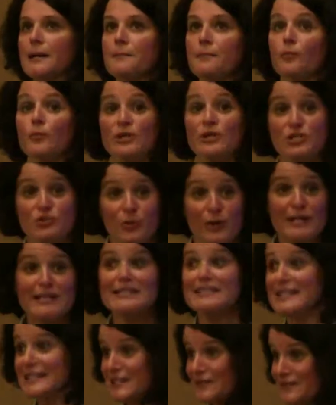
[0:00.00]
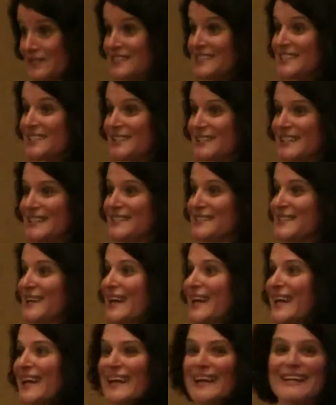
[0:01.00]
with 26 facilities
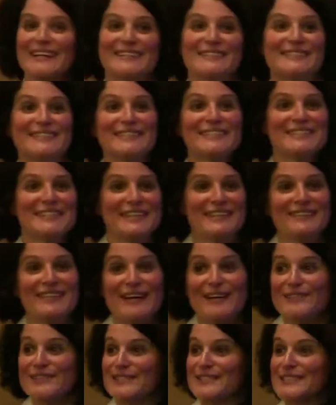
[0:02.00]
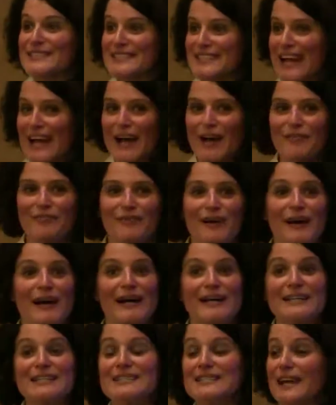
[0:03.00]
and 16,000
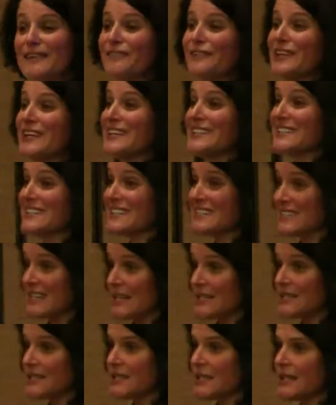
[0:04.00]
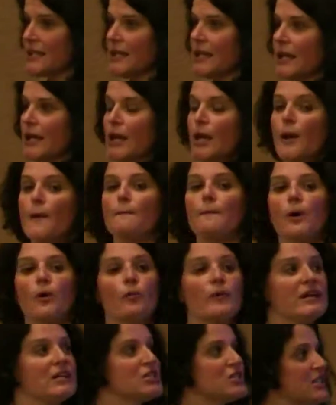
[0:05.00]
staff, is definitely a necessity, but
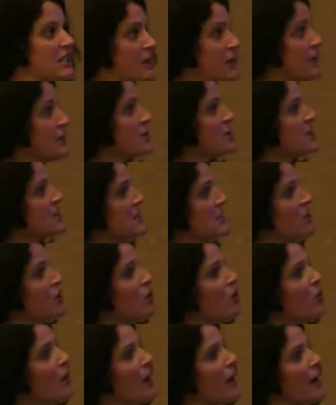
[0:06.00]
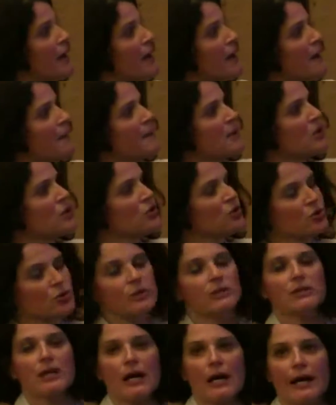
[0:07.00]
we still
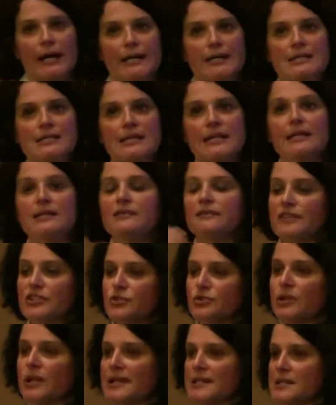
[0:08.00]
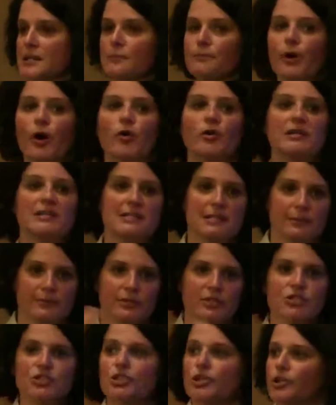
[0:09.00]
utilize individualized components, and I'm
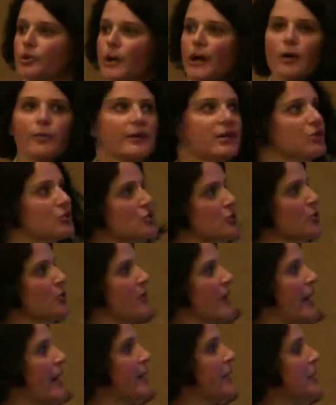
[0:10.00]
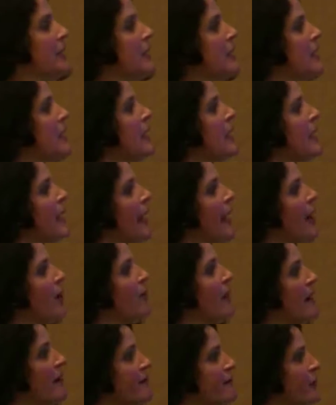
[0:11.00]
going to show you how we do that.
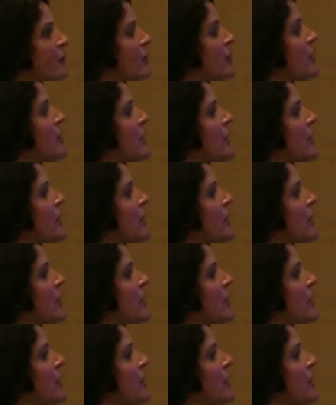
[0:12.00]
However,